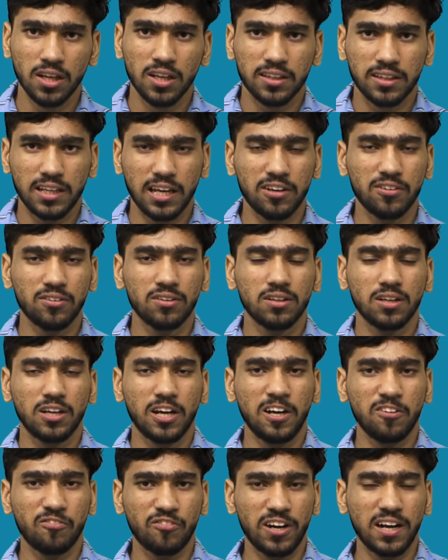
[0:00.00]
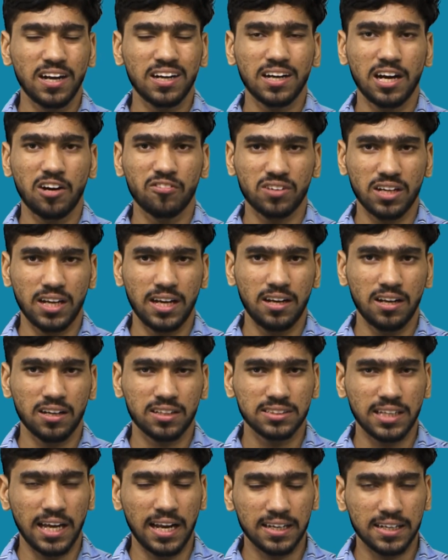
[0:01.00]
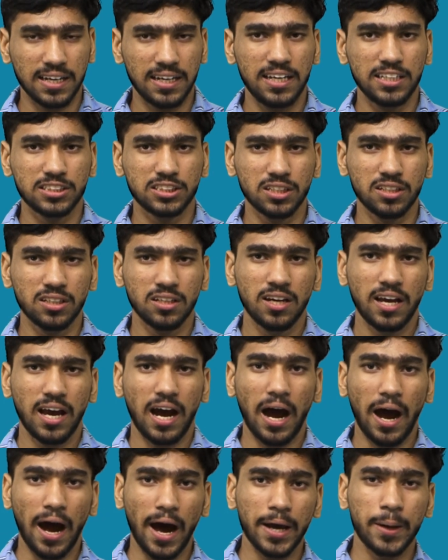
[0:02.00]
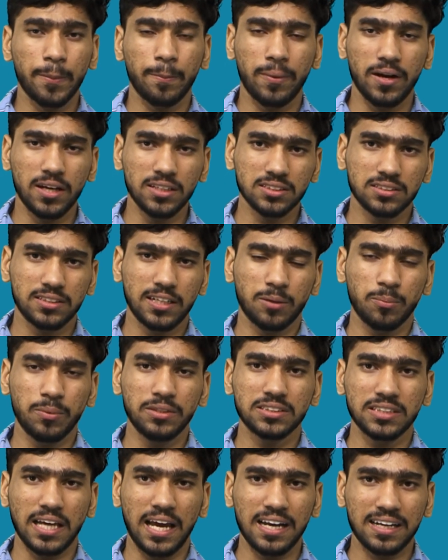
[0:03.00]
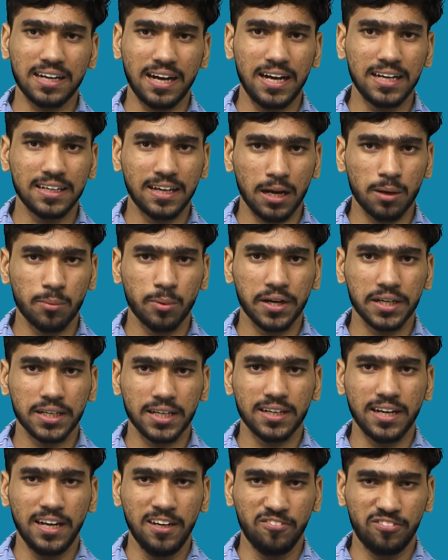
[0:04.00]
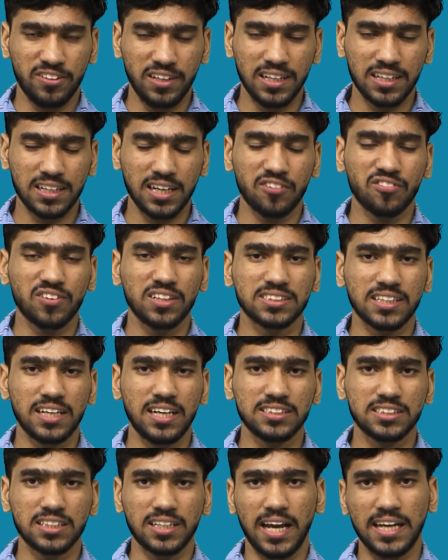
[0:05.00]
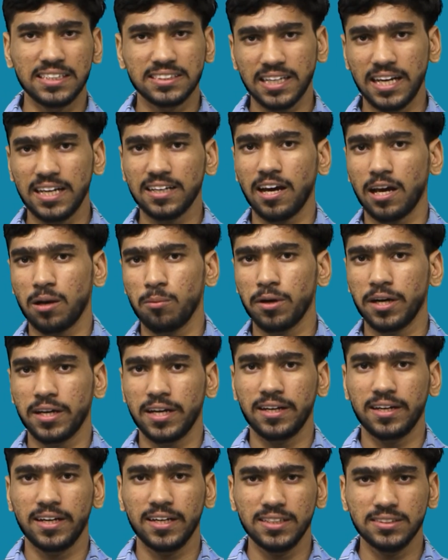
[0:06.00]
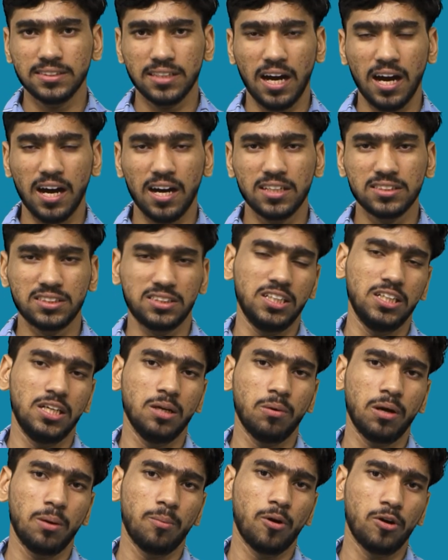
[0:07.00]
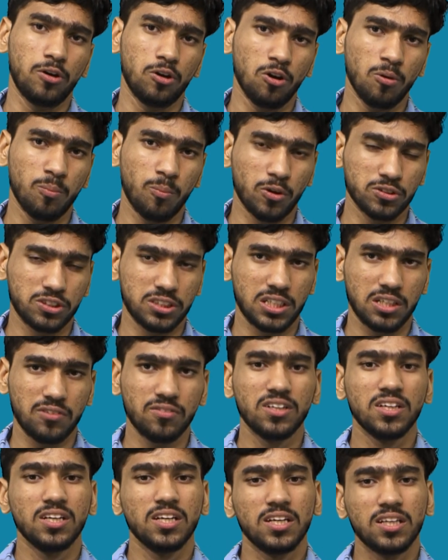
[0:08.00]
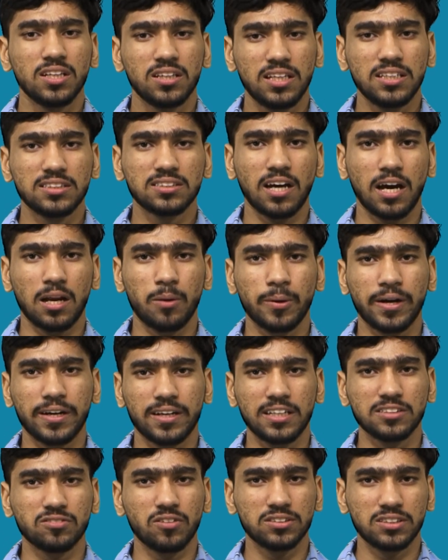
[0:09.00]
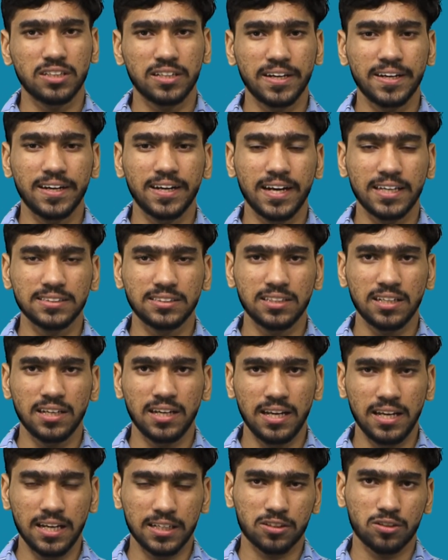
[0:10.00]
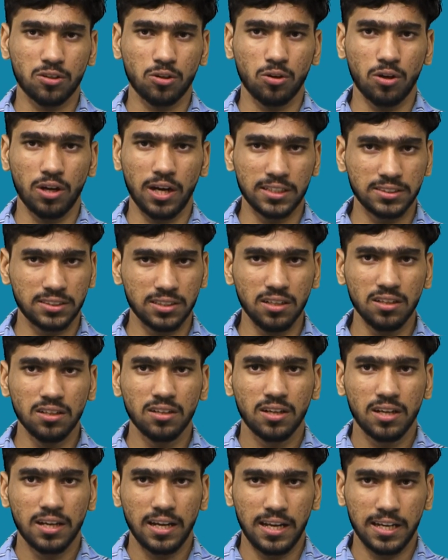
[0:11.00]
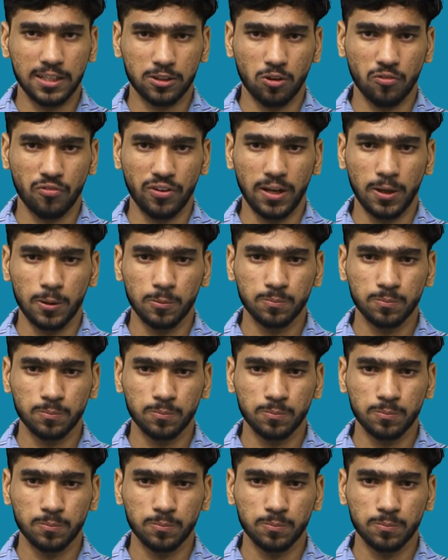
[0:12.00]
Then in Friedel-Crafts alkylation, R plus, that means alkyl carbocation, and Friedel-Crafts acylation, acyl carbocation, that is RC double bond O positive. These carbocations were generated as the electrophile.